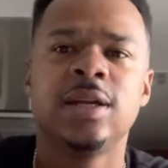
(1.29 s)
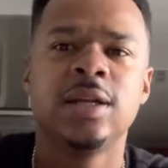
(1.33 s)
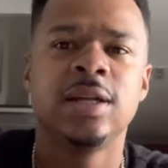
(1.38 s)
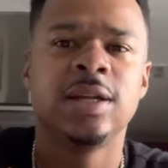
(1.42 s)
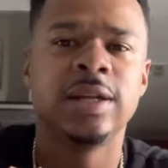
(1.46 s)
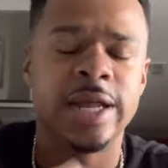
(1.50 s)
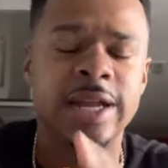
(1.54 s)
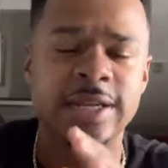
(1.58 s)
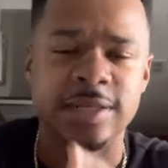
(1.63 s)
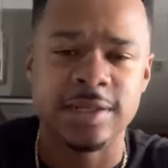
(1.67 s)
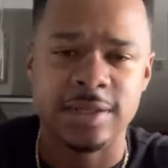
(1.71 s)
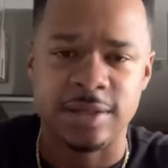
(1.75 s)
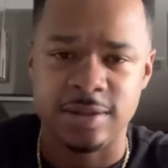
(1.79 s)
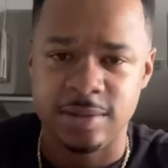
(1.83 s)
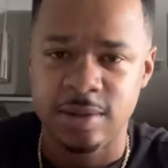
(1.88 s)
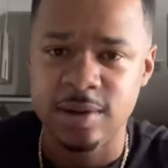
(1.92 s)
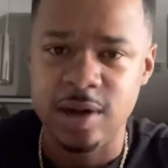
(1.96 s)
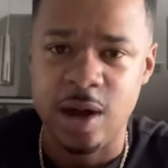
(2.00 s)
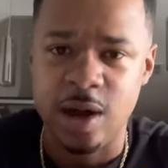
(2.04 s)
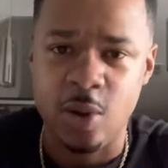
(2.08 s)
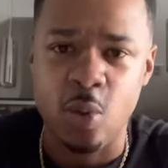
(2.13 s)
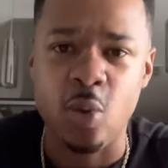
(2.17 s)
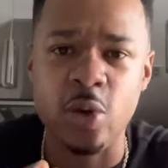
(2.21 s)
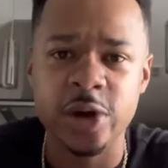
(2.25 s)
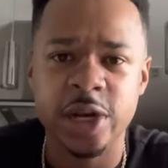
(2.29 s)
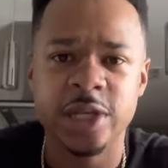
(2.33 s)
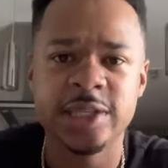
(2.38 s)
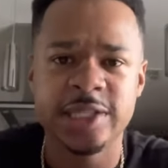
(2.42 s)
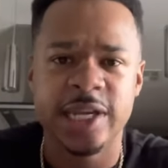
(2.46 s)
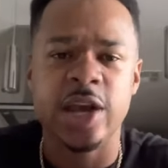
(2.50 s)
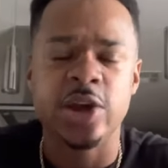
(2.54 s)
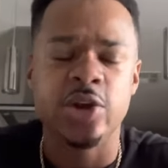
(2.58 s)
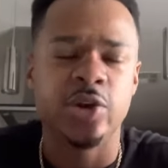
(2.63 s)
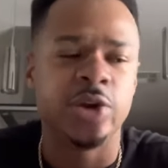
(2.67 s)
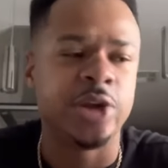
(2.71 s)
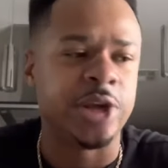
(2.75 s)
Listen, I want to
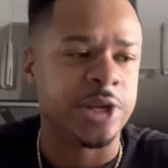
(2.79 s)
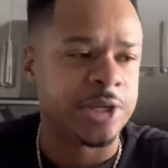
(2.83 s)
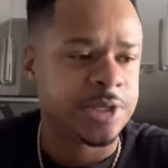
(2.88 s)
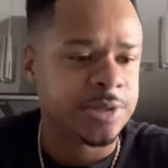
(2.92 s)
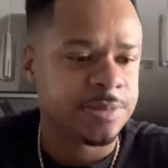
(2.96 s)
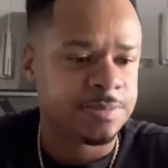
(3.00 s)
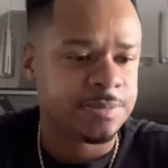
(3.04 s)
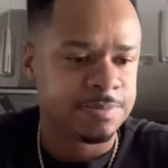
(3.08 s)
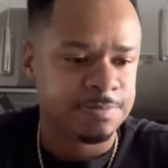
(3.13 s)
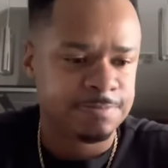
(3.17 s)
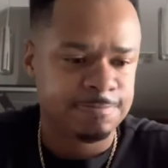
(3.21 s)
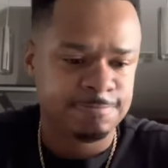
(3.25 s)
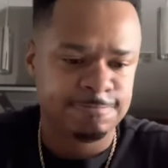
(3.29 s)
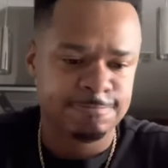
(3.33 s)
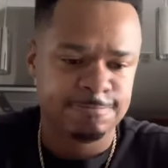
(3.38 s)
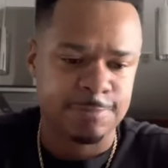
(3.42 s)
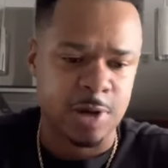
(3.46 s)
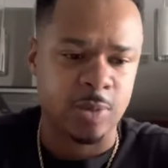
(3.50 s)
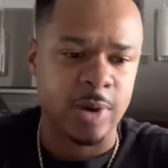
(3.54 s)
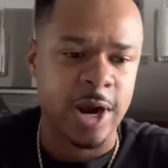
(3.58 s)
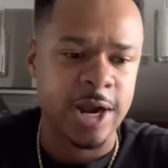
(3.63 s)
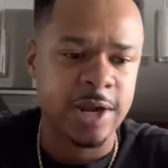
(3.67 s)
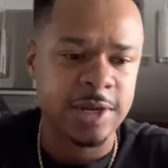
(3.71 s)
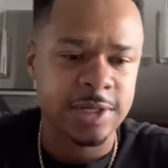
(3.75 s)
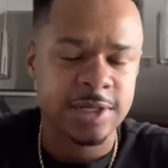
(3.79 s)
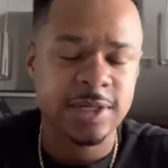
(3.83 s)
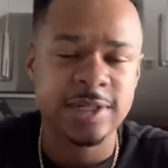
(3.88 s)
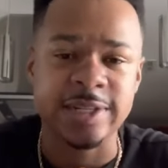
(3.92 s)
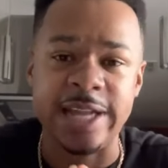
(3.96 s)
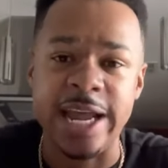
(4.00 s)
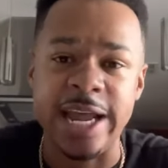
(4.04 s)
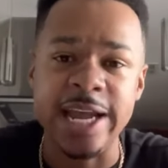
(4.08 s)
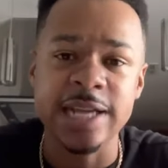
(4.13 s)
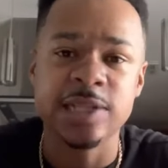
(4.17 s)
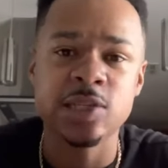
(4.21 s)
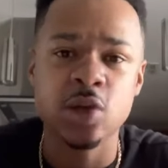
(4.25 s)
tell you this, all right?
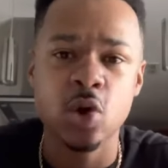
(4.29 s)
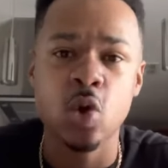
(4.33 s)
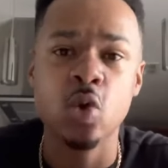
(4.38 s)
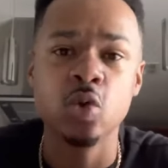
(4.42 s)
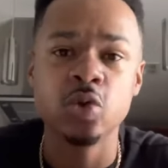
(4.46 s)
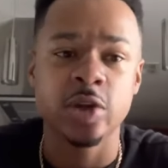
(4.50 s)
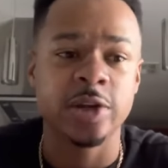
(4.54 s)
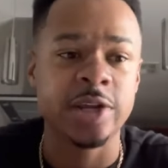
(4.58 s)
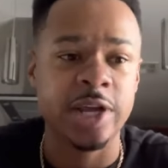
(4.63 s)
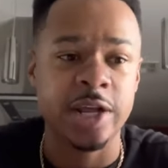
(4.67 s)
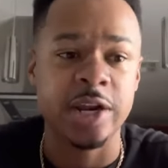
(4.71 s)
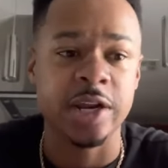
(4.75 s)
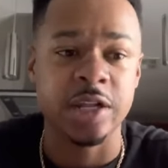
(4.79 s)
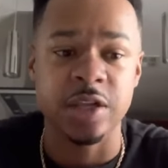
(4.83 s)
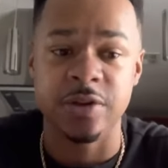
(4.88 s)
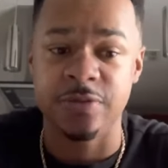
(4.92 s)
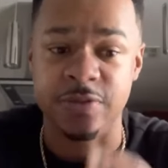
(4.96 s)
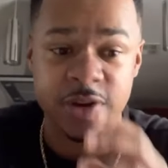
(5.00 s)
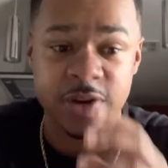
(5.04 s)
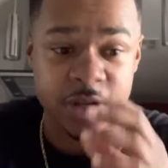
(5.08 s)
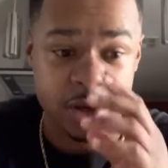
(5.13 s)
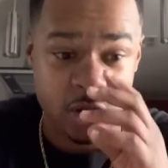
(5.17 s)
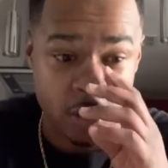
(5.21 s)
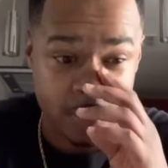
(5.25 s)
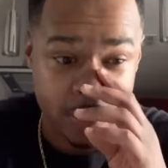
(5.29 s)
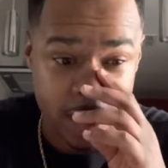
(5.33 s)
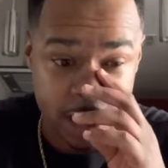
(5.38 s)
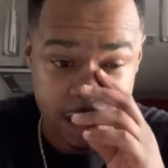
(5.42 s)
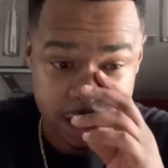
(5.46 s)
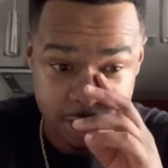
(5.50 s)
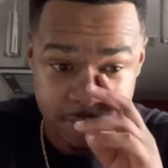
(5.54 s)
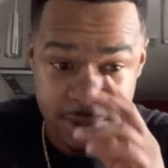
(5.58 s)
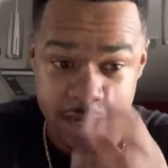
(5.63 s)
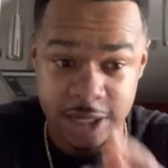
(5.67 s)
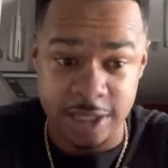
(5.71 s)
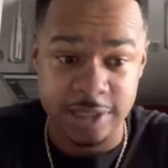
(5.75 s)
Stay tuned to the end of this video, man, because
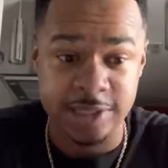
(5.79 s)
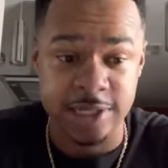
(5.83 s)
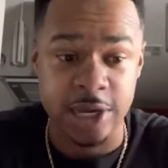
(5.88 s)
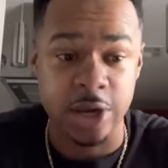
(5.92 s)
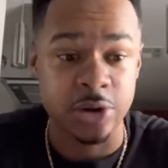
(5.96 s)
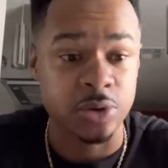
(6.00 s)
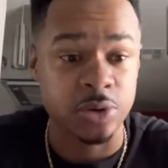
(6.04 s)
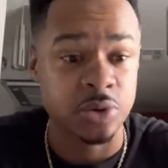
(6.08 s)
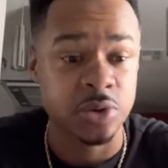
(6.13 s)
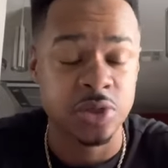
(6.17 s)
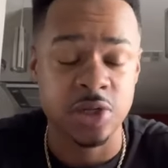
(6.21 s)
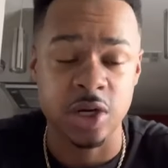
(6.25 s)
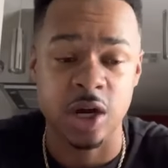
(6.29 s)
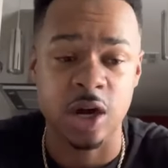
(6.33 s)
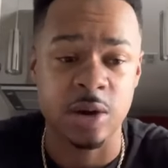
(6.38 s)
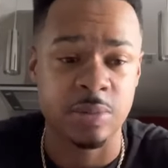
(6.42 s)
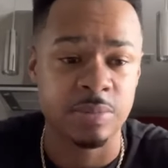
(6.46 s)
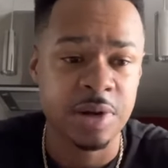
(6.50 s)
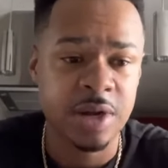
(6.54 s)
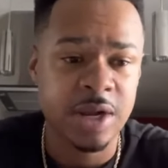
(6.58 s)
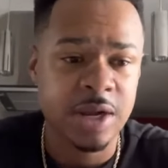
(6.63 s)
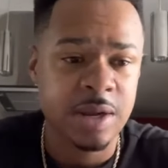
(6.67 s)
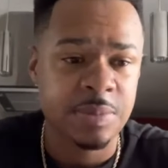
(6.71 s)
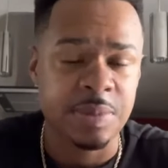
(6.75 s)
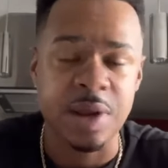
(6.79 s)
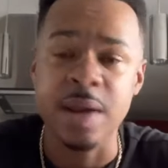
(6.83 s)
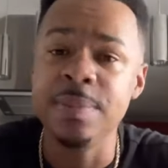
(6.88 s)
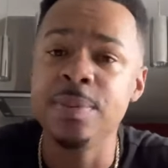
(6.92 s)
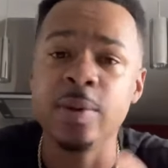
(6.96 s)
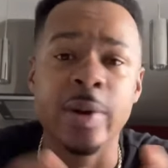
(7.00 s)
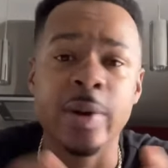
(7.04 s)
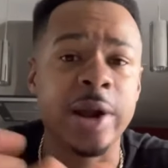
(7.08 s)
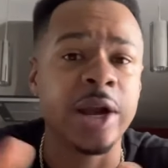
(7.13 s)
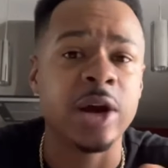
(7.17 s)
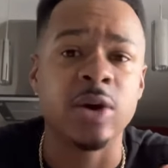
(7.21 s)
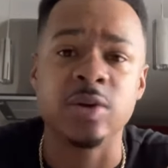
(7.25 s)
I'm about to tell you something.
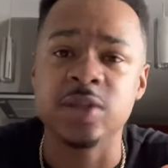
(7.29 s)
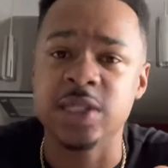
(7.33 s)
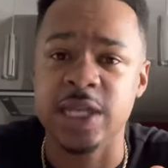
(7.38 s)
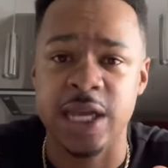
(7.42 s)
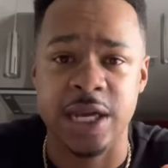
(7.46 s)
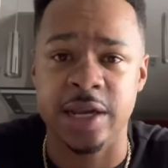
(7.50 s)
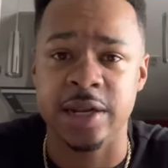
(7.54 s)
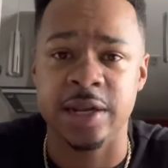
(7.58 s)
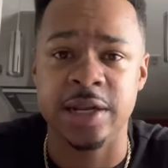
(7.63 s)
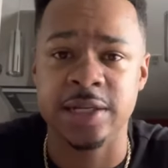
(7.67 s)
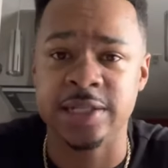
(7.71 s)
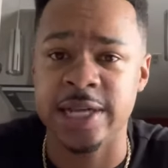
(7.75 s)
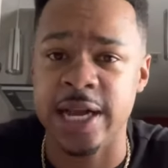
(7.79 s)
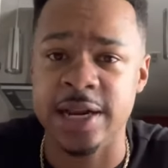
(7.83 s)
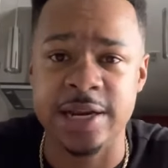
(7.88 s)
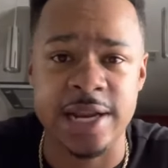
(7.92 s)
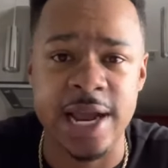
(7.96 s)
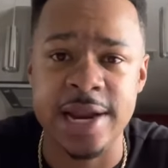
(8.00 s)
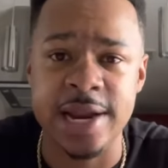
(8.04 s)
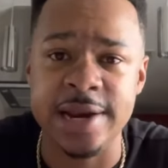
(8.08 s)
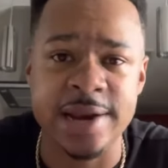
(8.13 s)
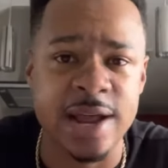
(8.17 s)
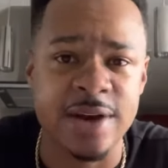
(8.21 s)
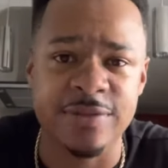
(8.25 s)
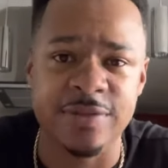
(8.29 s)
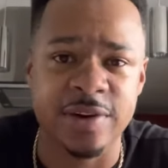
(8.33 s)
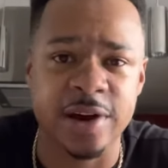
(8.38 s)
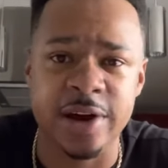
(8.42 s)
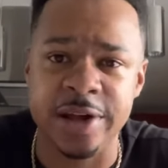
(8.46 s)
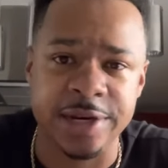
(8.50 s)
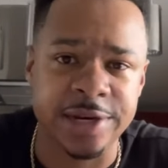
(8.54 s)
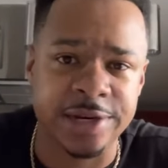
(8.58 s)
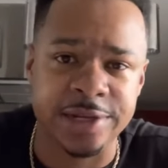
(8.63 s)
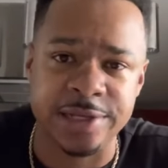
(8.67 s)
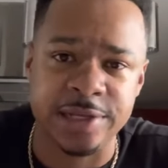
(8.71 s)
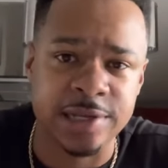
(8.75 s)
People ain't going to tell you this. They they never
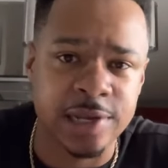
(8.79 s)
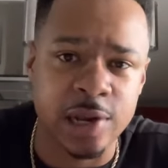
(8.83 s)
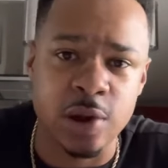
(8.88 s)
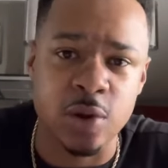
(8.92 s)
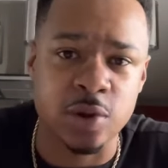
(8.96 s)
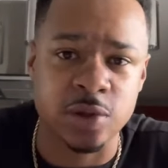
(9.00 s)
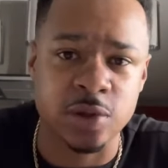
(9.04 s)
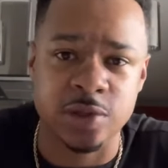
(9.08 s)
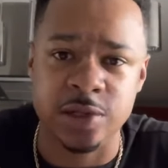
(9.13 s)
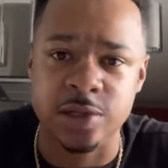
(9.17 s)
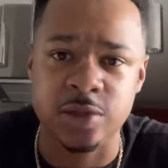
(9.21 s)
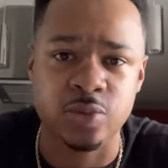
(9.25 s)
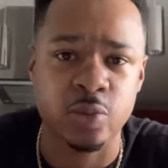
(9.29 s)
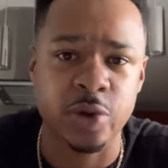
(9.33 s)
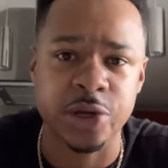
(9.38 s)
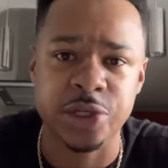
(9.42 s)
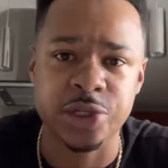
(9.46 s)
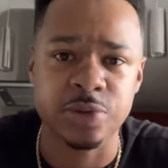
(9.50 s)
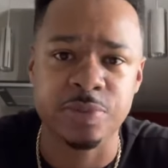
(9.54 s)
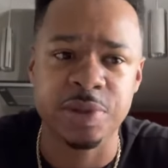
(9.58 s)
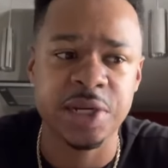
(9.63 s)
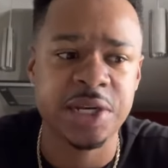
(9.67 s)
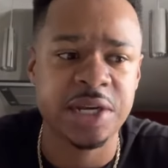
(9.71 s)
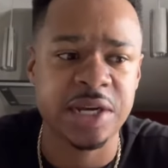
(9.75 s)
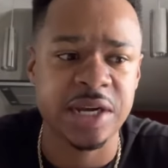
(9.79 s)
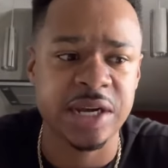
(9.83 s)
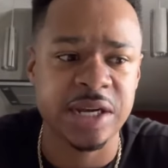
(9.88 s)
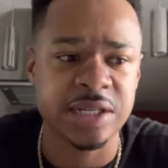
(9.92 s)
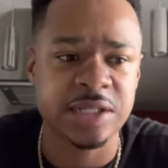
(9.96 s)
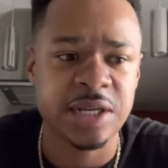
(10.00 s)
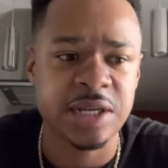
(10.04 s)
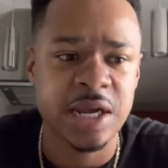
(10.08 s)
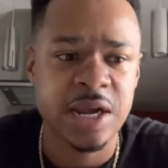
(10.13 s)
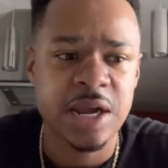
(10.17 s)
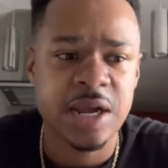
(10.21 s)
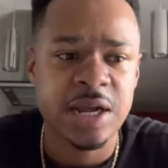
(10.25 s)
going to disclose this with you
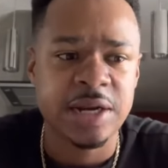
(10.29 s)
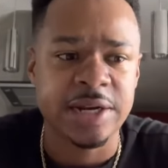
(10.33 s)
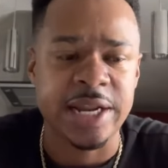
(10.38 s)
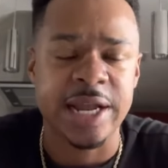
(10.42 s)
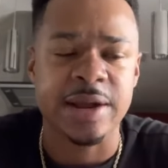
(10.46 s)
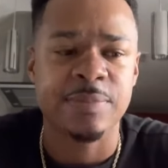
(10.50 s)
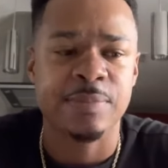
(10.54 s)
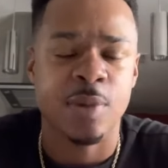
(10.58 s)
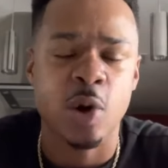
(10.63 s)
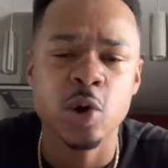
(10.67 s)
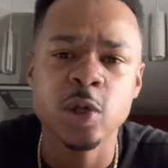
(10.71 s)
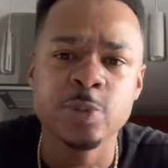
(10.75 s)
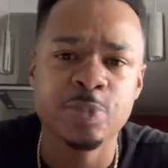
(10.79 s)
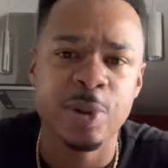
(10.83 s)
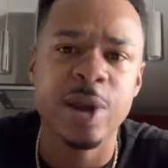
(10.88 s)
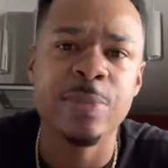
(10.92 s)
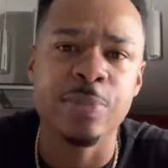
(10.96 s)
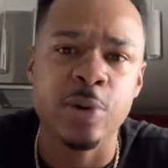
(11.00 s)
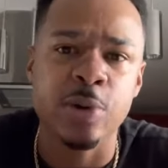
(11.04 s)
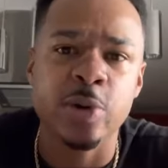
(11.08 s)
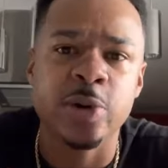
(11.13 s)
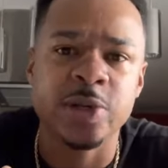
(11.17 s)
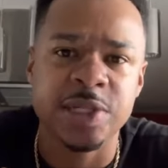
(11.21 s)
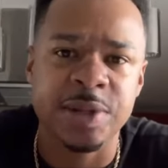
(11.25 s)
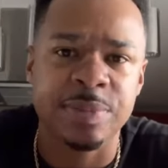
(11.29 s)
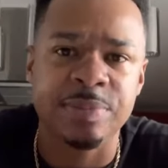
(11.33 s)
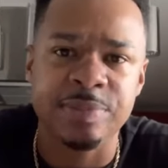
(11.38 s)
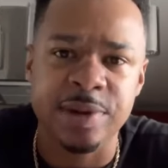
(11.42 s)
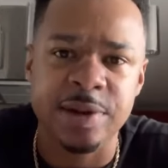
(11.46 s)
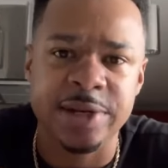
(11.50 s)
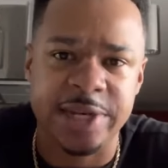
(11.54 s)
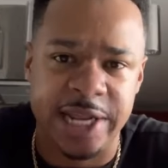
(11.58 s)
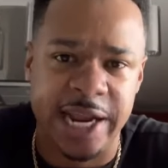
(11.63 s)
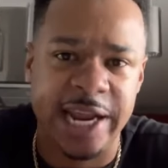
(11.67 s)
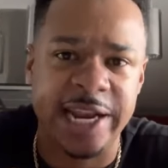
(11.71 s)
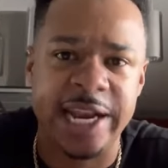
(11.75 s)
because they, most people is in,
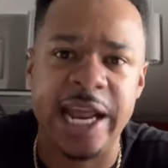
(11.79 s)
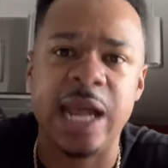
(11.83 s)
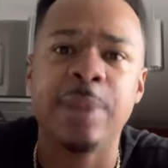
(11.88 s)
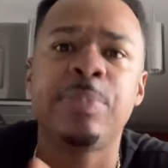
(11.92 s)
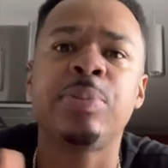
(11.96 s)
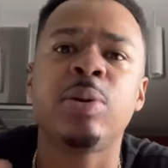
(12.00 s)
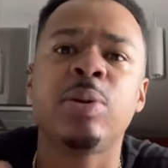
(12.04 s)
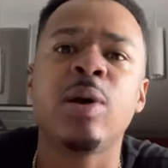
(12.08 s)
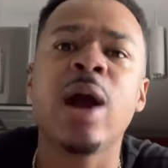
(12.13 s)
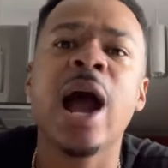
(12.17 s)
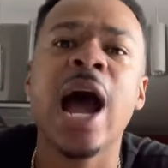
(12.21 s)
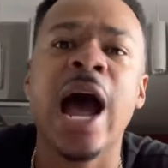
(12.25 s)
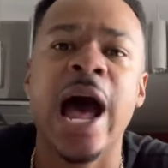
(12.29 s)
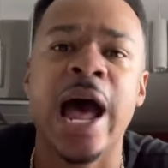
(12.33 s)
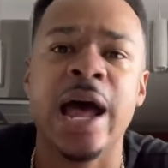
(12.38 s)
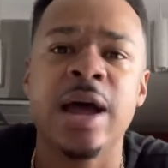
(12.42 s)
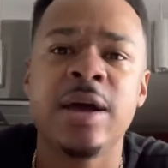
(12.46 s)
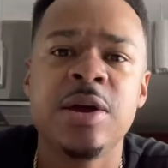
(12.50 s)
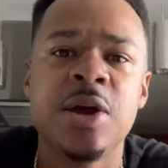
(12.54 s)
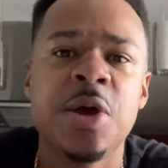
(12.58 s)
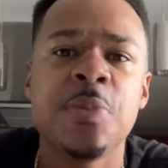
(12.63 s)
in their pride.